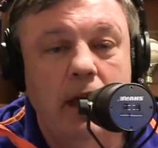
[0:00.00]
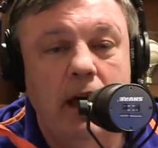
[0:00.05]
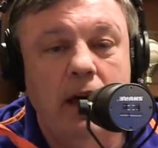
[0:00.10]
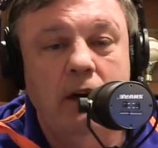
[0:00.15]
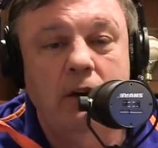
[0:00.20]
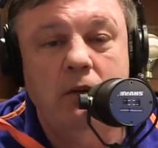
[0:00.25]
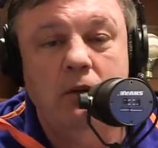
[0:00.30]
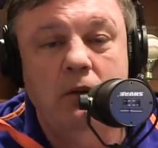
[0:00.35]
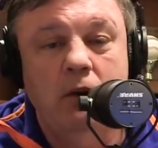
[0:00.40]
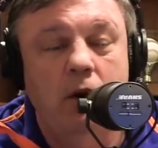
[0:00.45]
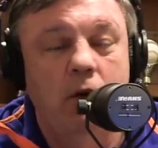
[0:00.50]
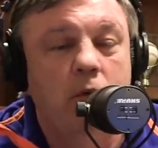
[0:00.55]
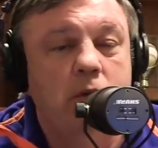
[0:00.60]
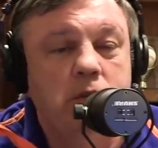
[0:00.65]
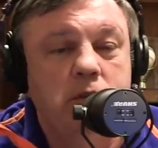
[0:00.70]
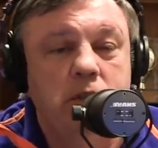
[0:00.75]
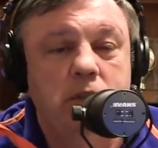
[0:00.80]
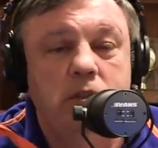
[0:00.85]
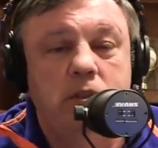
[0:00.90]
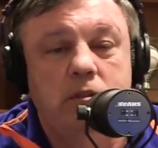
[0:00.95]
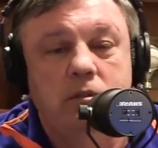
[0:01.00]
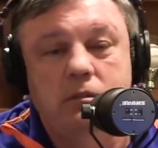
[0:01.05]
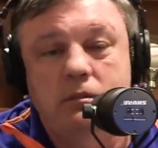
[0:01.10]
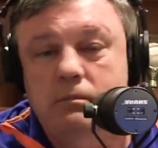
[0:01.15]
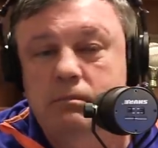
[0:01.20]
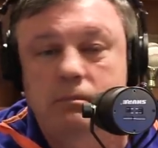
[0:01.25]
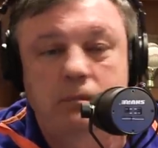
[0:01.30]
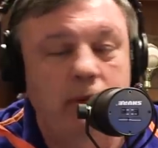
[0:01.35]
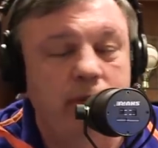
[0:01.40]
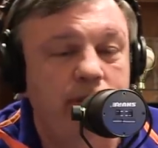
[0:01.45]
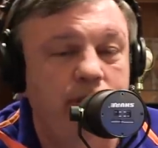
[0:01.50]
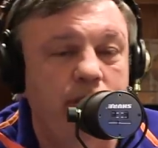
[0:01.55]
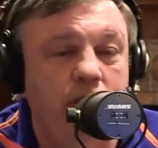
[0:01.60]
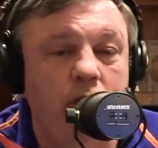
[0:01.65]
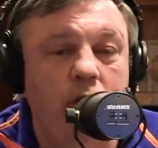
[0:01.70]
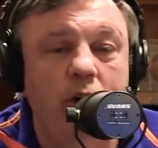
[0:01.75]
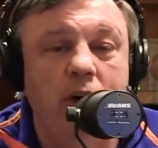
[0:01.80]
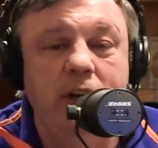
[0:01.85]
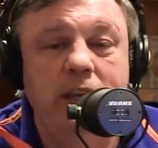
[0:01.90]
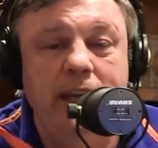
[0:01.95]
I don't know what you,
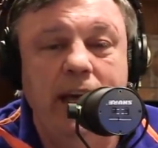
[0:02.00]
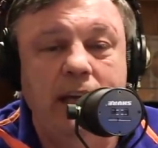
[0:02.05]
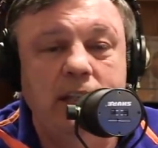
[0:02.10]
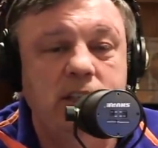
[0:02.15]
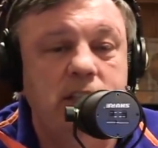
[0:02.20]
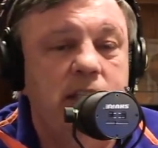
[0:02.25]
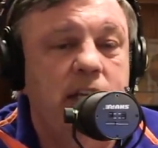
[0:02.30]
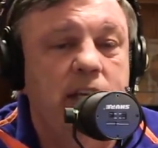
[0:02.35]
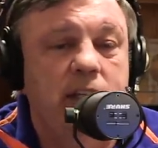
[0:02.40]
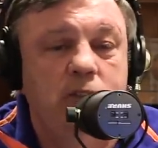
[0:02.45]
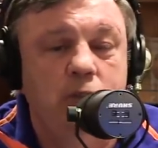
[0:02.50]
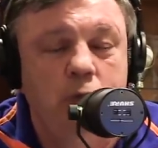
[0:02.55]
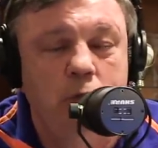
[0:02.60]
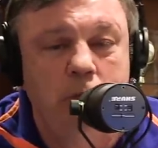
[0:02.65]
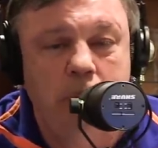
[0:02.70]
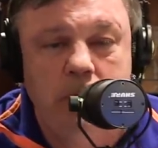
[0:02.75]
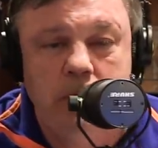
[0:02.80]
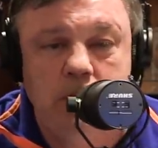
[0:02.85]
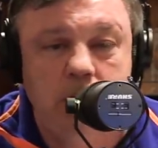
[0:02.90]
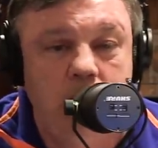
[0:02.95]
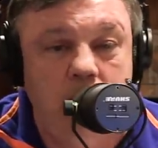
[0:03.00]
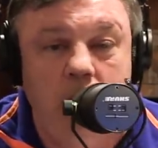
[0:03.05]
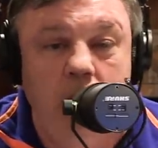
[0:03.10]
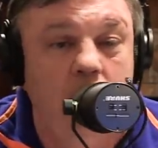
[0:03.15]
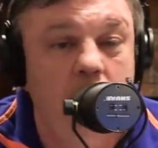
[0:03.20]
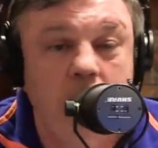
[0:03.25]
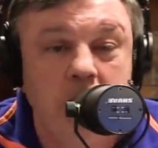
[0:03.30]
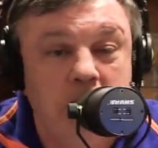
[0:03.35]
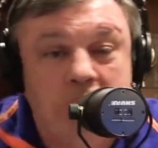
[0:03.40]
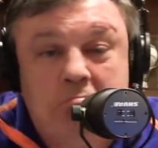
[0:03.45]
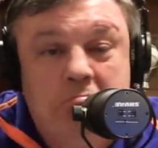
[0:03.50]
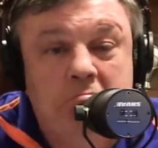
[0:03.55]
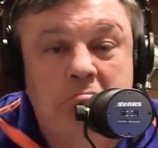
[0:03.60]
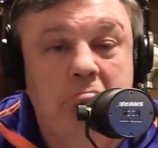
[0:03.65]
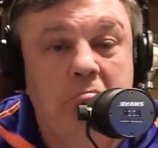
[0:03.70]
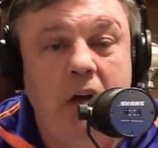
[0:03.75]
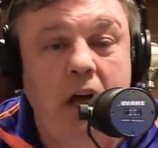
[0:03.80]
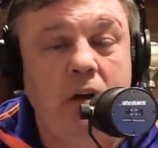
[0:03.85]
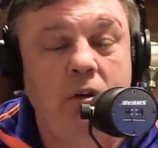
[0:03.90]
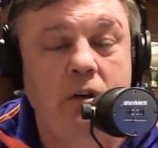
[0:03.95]
before, yesterday, 2 minutes ago.
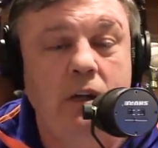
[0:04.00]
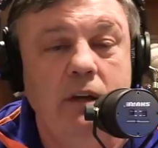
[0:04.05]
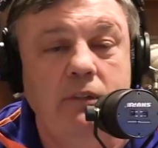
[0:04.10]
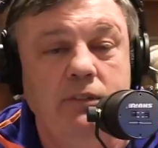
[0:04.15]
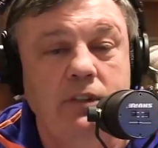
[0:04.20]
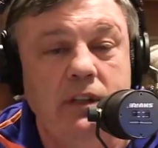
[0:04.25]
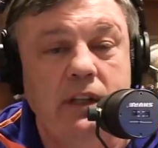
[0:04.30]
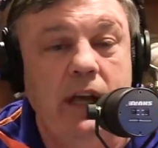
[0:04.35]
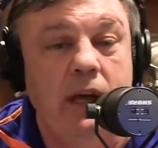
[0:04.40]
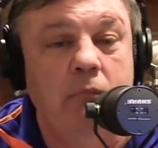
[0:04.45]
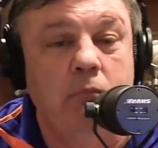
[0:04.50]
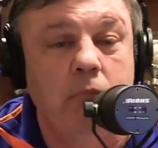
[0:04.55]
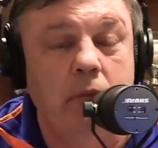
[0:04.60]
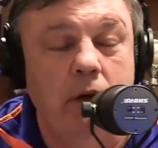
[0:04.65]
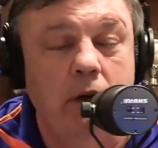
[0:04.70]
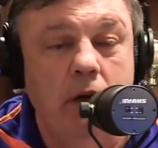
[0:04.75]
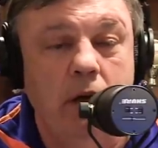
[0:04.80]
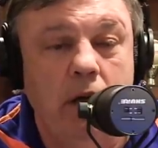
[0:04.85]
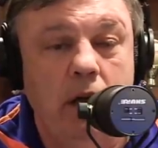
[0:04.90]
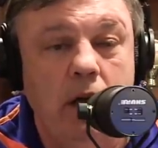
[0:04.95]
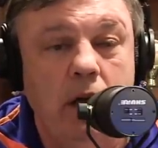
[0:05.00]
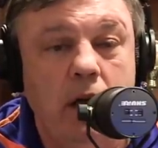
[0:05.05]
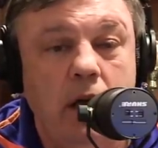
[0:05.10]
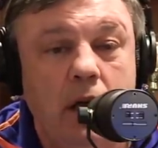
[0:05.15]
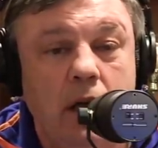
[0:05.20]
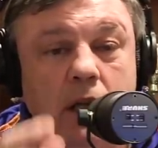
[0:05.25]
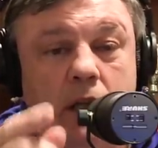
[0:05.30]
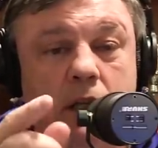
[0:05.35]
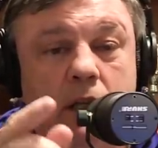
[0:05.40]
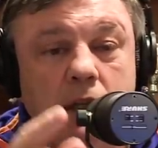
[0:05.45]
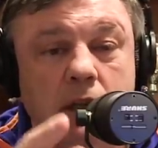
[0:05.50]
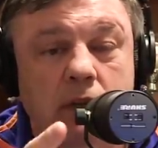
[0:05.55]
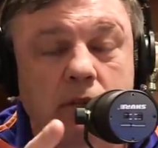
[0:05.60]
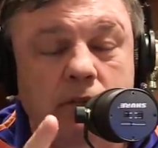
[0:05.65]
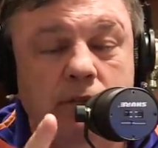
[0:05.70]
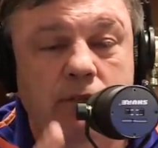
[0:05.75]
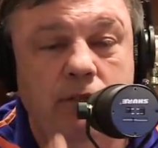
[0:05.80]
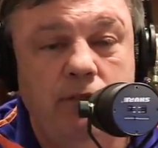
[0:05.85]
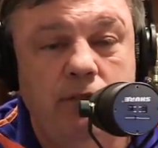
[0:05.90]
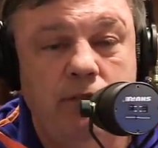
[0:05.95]
I don't give a damn.
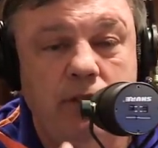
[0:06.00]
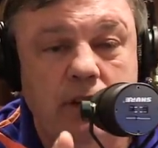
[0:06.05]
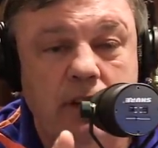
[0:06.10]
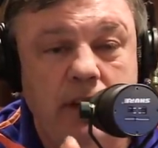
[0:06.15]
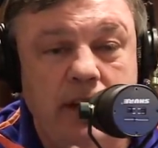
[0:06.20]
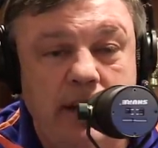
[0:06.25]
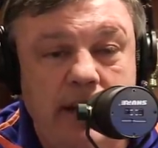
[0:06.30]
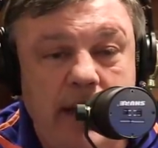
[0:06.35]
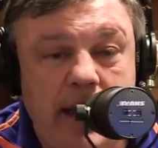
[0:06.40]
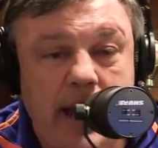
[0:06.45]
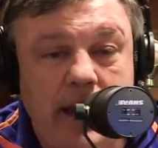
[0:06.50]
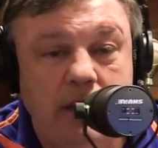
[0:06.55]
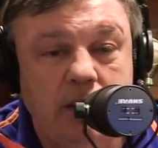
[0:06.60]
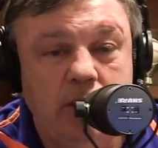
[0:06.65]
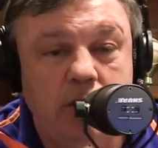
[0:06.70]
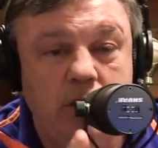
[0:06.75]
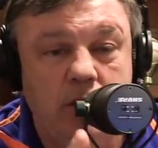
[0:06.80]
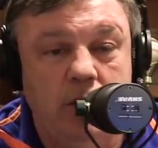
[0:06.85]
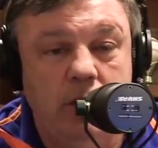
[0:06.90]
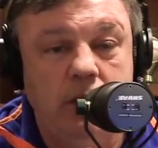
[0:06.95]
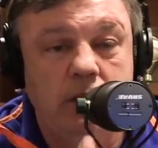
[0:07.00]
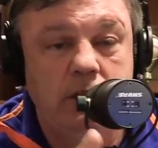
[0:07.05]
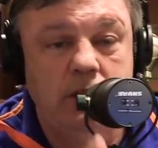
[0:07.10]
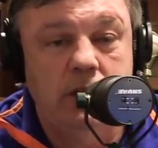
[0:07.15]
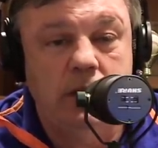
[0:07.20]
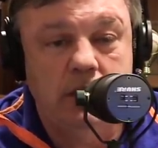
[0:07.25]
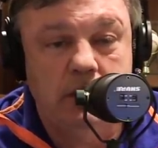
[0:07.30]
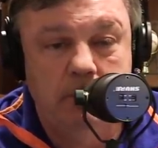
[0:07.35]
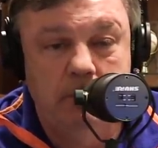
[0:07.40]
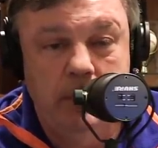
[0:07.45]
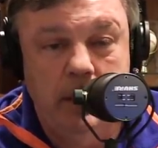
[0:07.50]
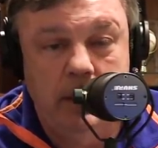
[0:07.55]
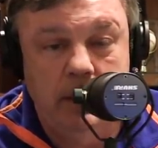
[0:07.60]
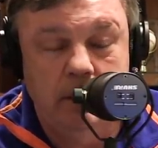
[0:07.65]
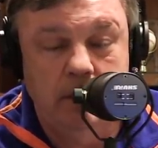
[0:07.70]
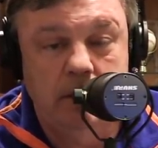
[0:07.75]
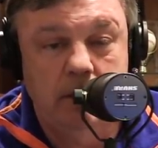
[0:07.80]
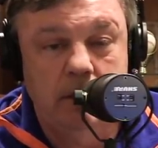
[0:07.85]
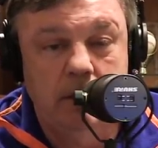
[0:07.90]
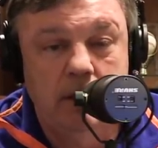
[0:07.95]
For the next 36
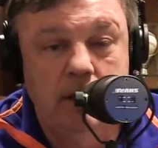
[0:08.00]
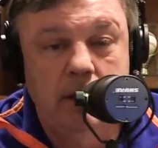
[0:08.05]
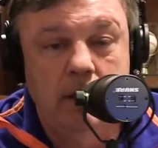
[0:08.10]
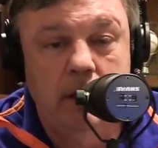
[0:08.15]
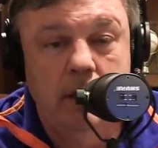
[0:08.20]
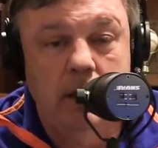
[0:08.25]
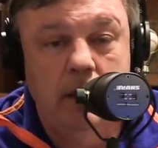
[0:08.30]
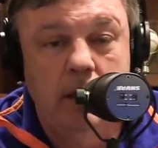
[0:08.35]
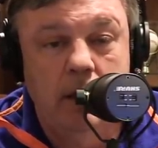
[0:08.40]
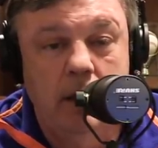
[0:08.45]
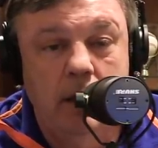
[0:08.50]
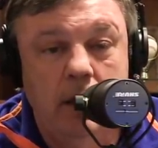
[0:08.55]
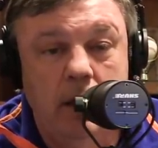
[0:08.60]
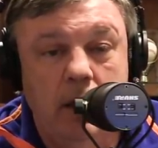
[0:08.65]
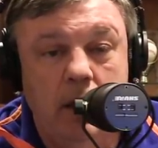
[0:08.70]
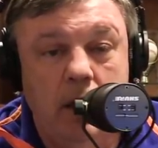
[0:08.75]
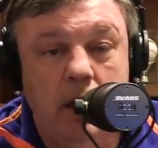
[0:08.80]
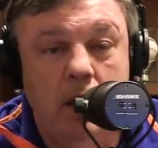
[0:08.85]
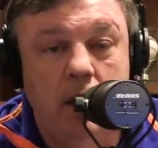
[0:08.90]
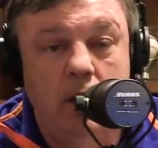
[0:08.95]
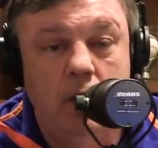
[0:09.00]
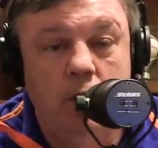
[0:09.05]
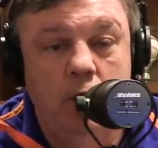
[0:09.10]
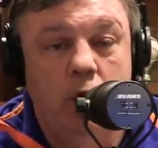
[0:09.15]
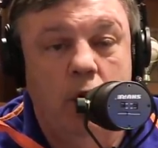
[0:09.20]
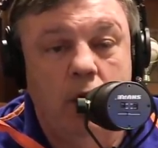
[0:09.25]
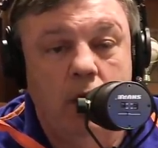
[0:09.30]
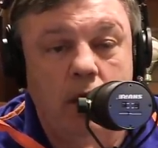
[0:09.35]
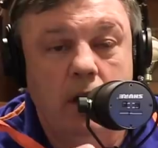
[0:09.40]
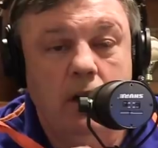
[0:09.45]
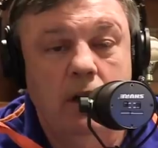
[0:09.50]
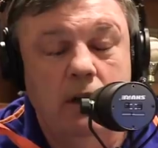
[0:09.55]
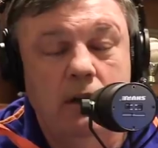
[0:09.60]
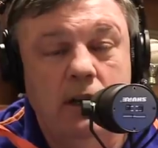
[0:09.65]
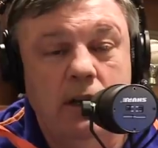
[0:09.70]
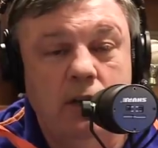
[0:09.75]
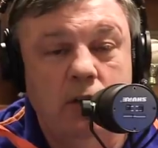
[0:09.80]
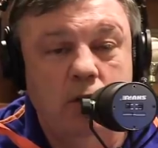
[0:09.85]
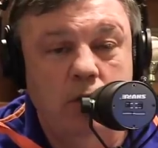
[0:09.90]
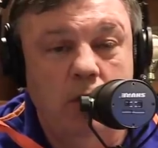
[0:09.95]
minutes, you're going to
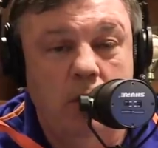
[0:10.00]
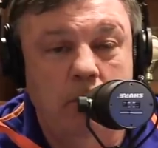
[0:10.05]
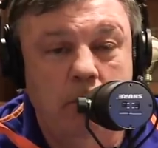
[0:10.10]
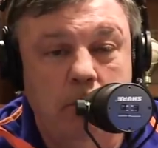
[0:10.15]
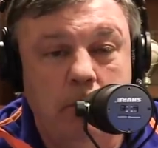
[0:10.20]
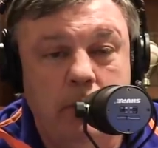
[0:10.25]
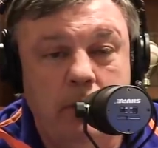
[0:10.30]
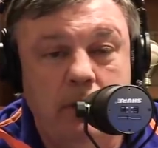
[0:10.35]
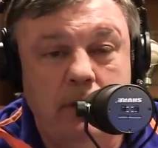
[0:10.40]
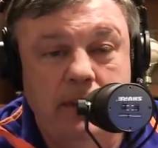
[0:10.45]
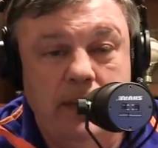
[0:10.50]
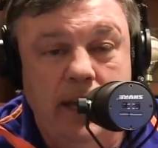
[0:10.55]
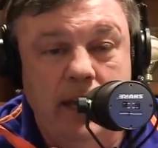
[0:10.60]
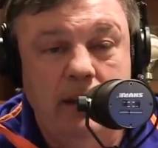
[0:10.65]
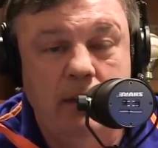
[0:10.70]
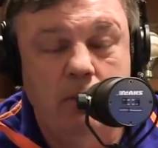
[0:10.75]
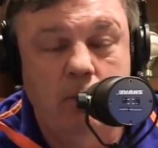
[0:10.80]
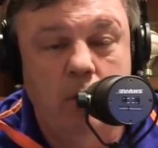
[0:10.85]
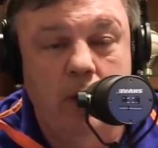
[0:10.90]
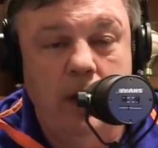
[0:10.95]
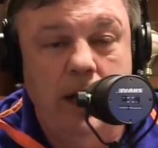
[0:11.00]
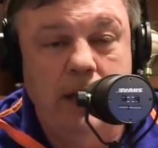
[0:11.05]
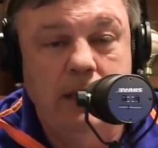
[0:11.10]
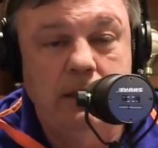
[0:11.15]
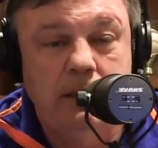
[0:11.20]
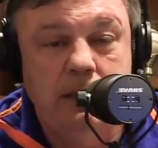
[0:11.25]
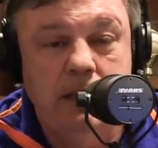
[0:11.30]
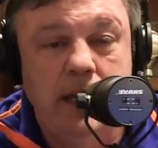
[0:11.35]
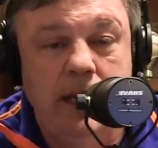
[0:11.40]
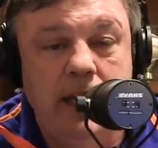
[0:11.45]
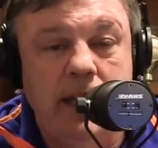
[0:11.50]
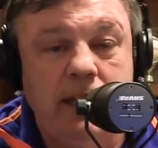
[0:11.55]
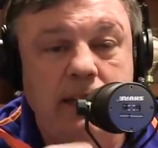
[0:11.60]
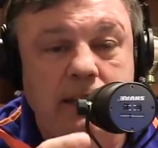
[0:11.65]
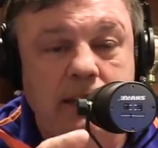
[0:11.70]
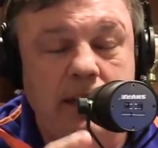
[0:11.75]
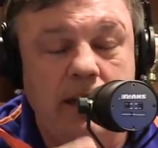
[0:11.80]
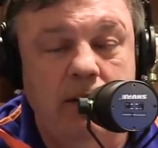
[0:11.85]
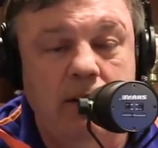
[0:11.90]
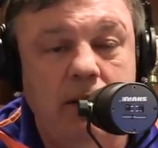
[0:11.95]
interpret, take what I say
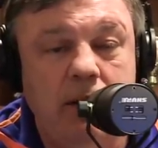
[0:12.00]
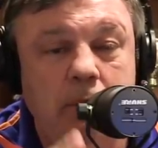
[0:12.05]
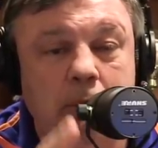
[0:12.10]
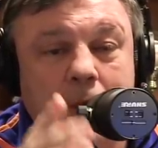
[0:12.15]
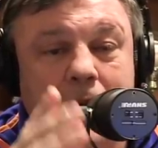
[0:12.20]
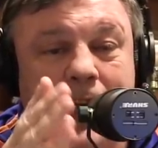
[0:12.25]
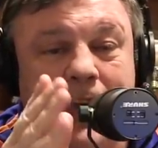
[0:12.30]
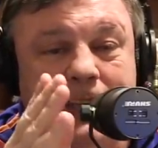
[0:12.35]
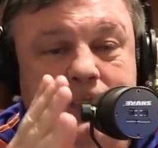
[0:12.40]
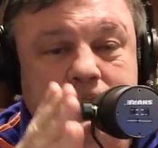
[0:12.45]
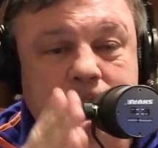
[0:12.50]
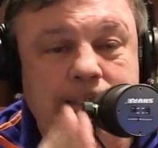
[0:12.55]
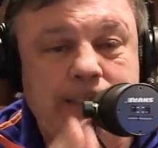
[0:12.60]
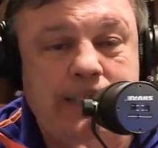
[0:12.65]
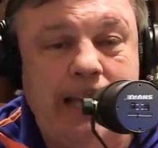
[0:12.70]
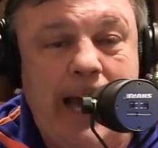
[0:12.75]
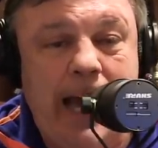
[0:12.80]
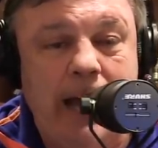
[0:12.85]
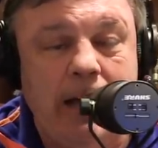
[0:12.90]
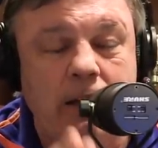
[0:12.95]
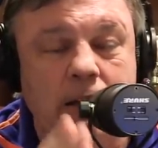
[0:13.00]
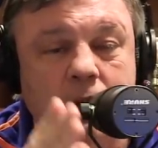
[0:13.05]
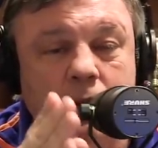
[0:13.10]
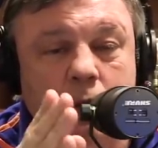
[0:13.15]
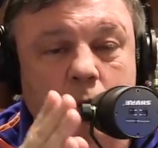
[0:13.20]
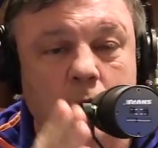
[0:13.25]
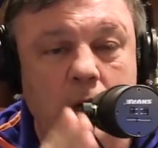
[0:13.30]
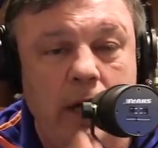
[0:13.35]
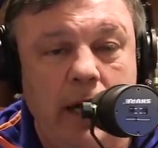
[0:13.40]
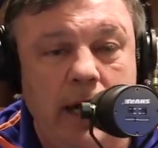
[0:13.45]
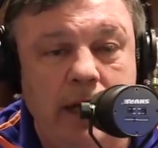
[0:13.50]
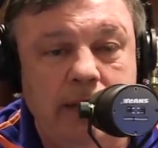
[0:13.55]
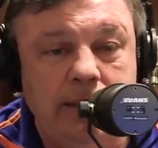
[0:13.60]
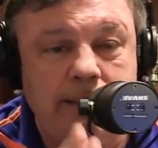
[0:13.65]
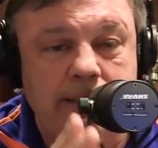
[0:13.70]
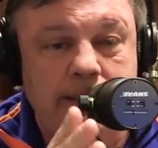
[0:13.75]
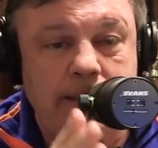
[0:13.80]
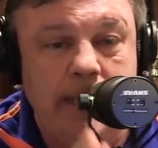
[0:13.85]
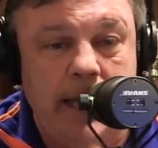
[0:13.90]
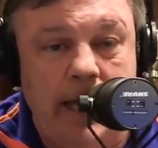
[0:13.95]
and tell him exactly what I
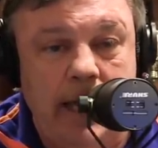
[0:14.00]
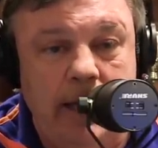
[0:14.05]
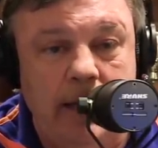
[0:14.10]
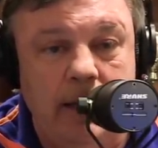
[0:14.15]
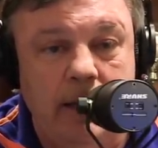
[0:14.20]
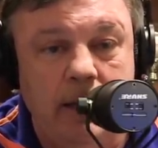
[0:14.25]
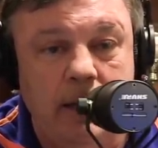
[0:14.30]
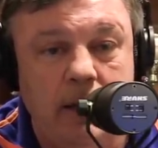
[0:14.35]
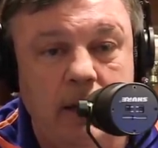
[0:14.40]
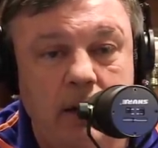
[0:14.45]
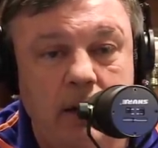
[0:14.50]
say,